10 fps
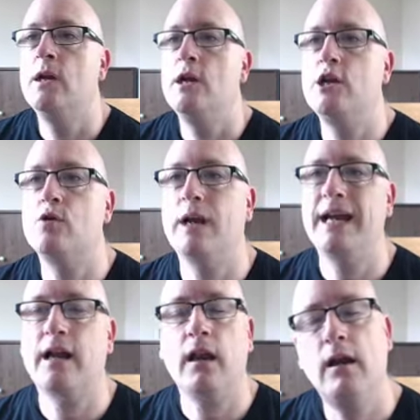You click
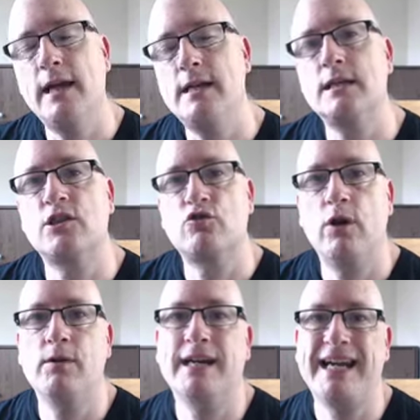
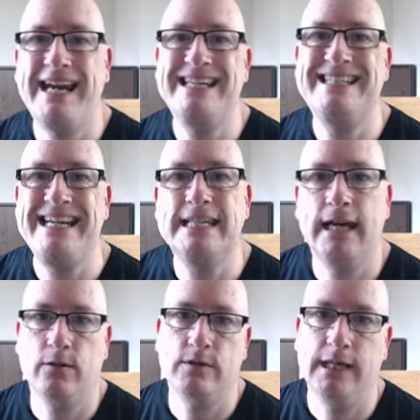Client/Case
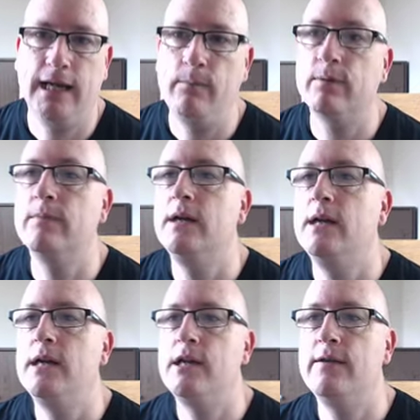Details tab.
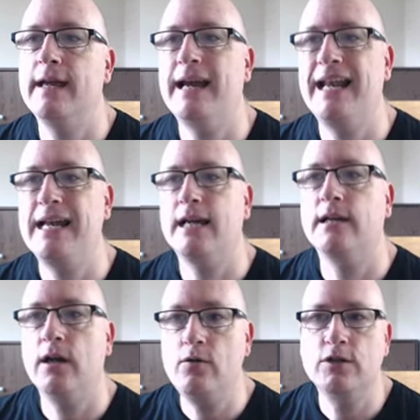You then click
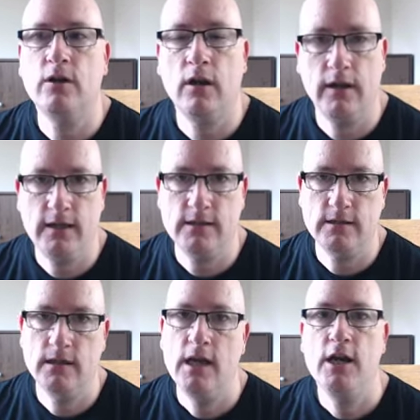Go to Client.
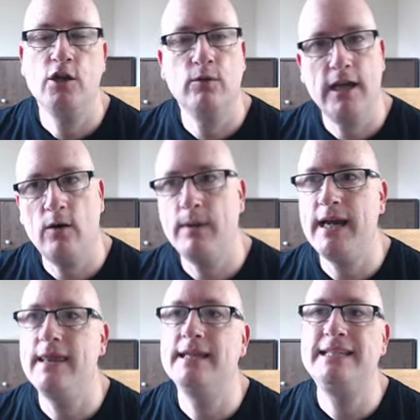You'll now be
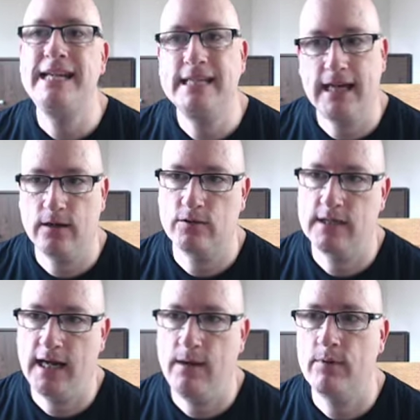in the Details
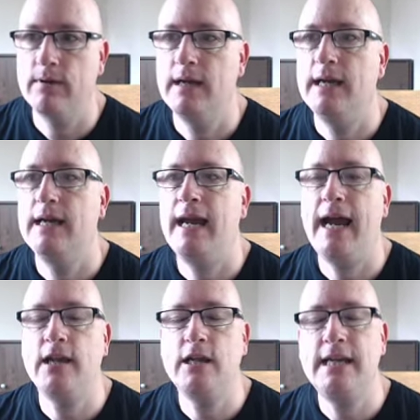tab,
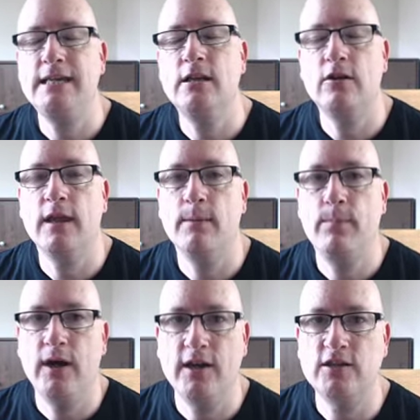and you need to look at the
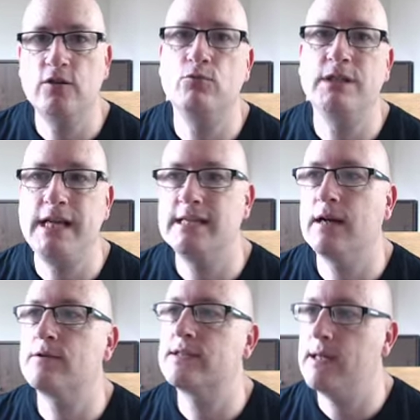Personal
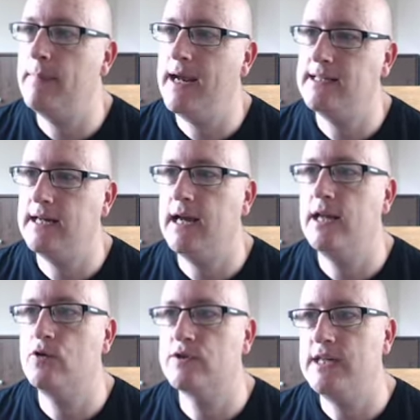Details subheading, and
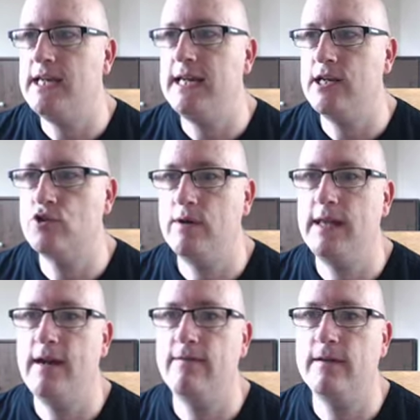you'll see the entry
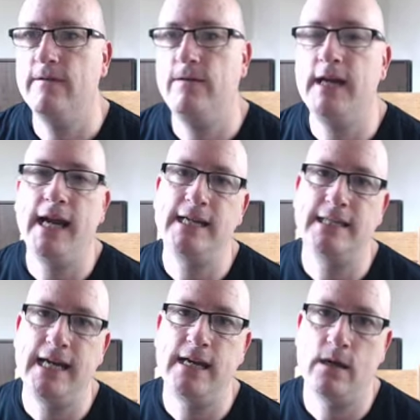there for the VAT
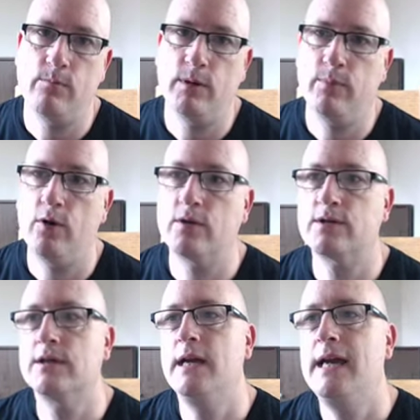number box.
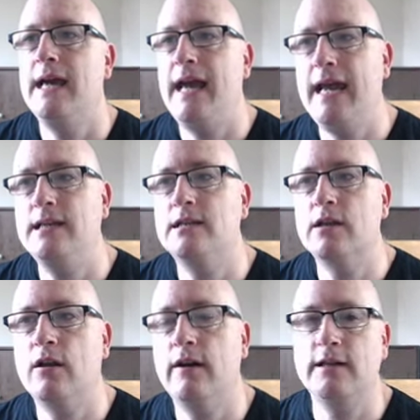Enter the
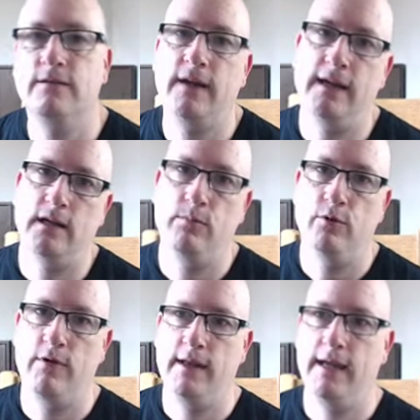client's VAT
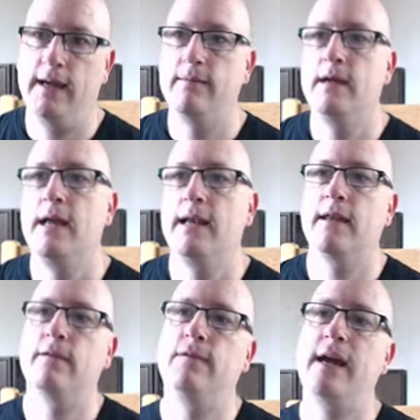number in there. Now
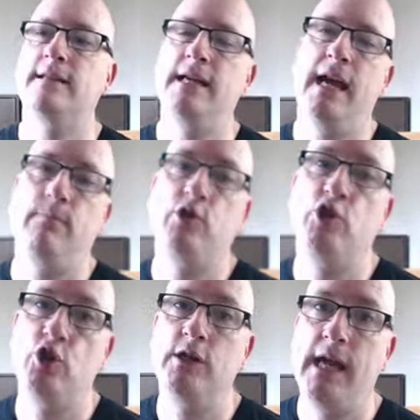the VAT tab
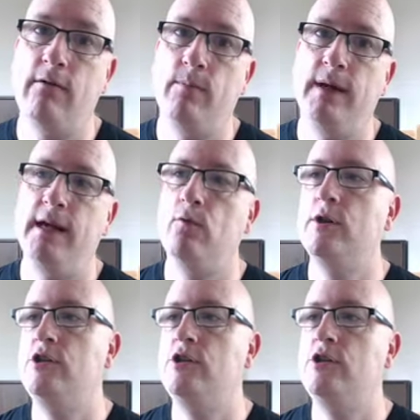should now appear once